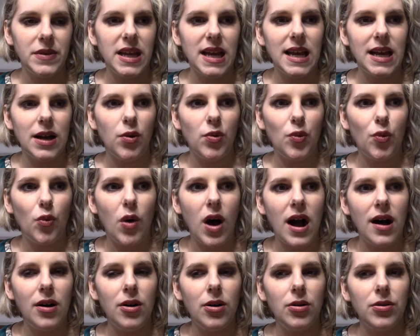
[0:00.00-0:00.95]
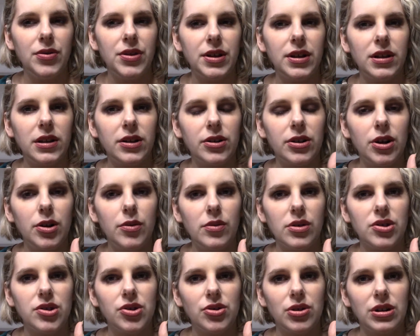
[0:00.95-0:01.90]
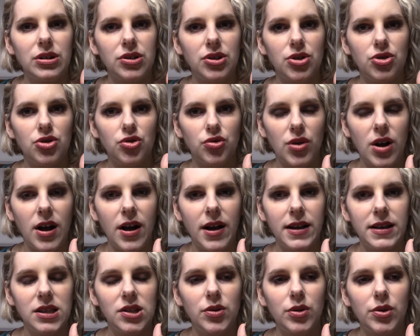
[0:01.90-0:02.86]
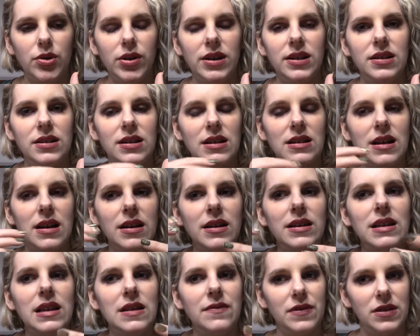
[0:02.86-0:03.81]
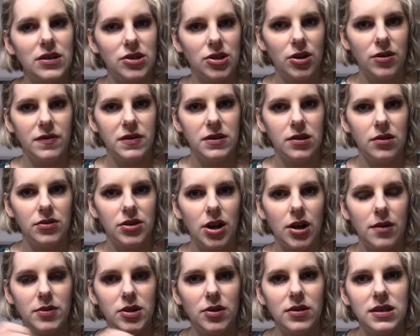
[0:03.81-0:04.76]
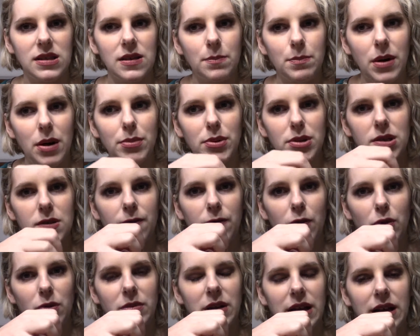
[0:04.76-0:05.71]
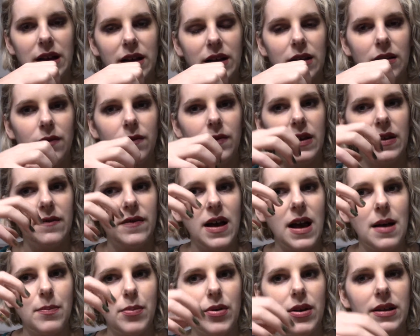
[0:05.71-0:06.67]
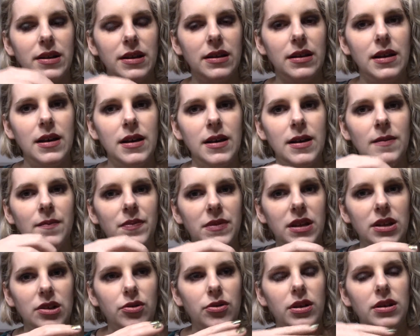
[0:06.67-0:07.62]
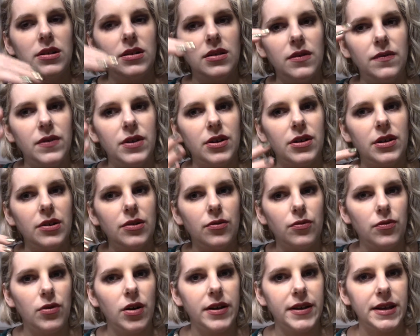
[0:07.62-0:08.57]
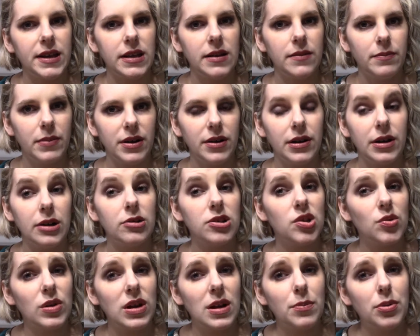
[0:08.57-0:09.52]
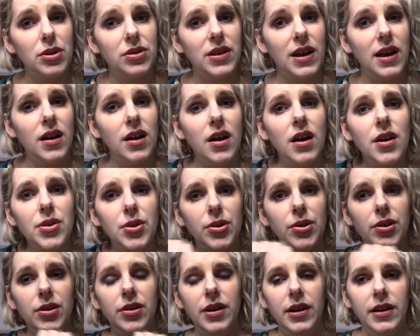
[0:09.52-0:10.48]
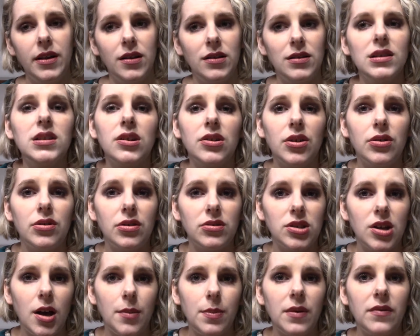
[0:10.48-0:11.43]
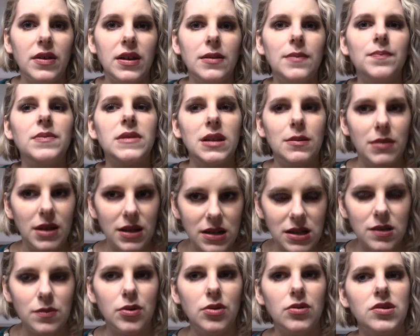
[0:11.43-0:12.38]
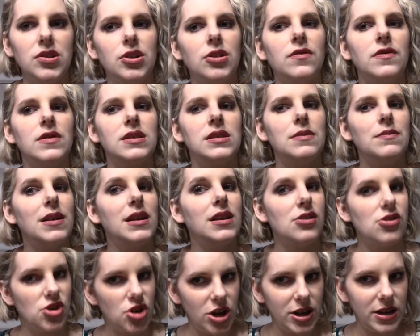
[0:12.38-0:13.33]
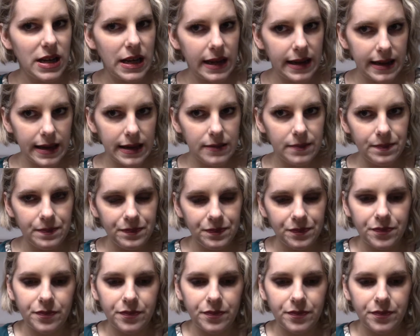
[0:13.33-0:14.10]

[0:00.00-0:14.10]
and while the clear coat was starting to dry, so it created an uneven surface on top. So as the bubbles formed and kind of evaporated, it created a very rocky barrier. So when I put that other clear coat on top of it, it made a smooth surface and made it shiny again.